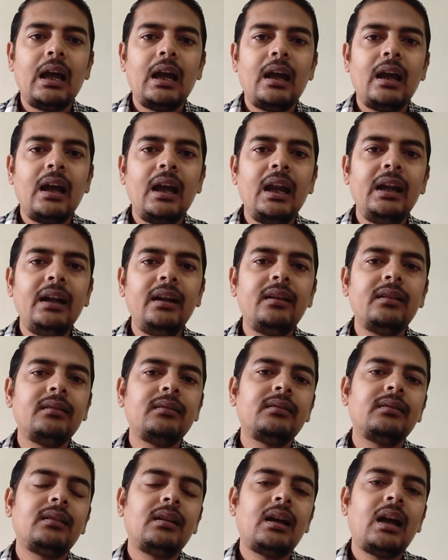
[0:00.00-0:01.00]
and
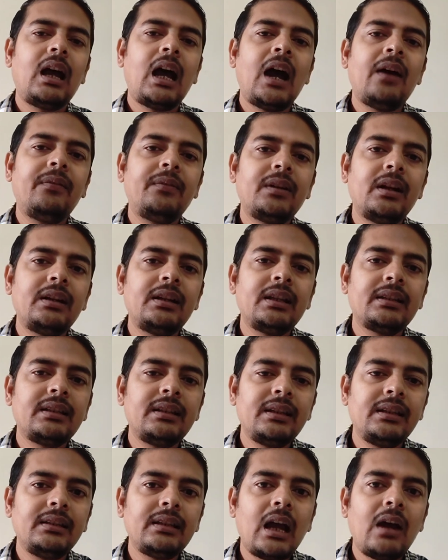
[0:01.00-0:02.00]
after
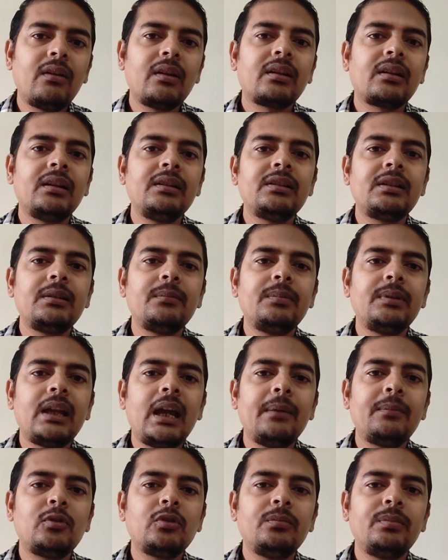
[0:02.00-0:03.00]
taking in our country we
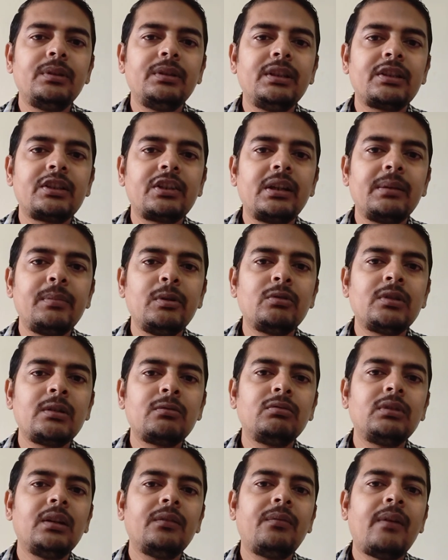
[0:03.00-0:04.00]
have to be distributed
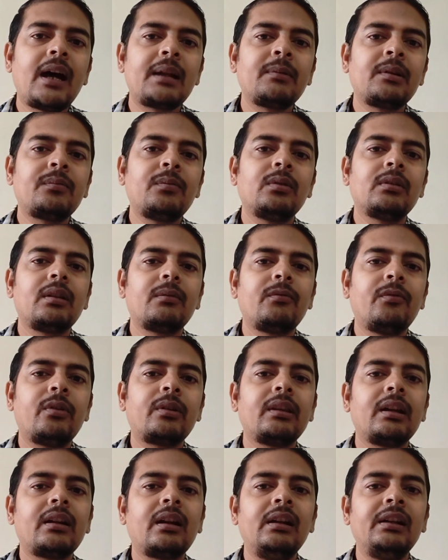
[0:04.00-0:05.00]
to the farmer for
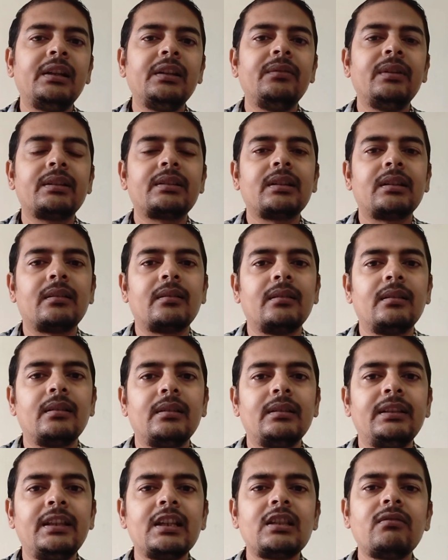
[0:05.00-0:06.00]
the cultivation.
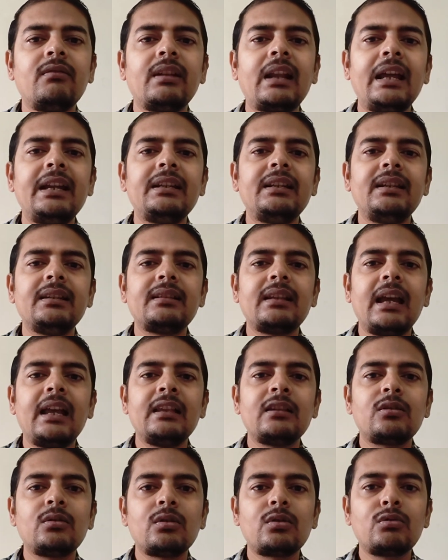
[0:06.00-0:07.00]
This variety is
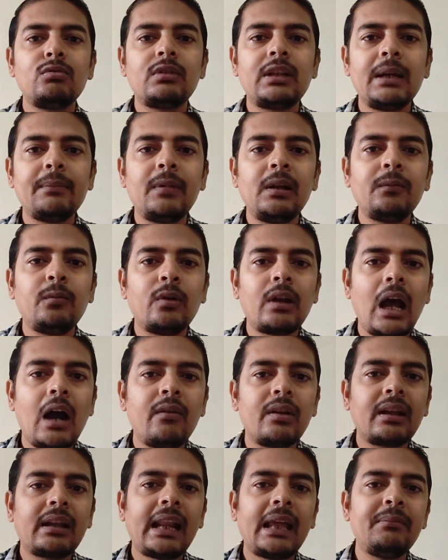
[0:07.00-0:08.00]
also suitable for
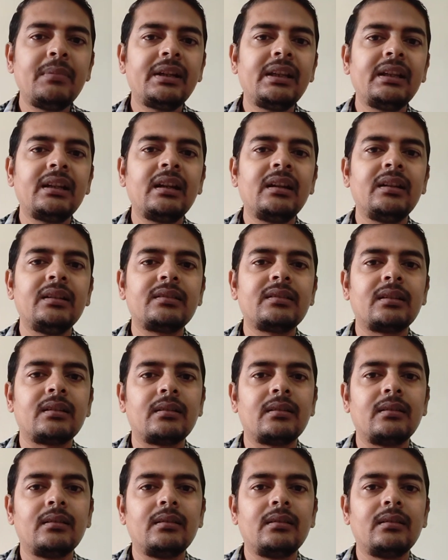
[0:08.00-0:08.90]
our climatic condition,